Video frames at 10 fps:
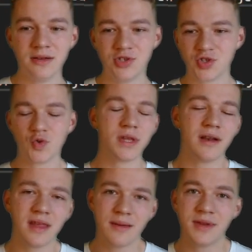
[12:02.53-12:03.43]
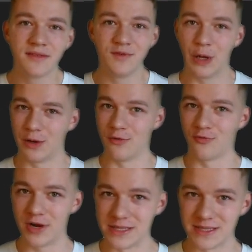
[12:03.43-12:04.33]
just to tell them that we are now
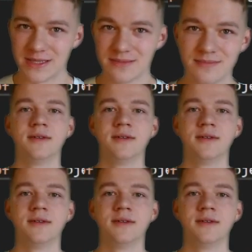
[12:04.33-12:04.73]
friends.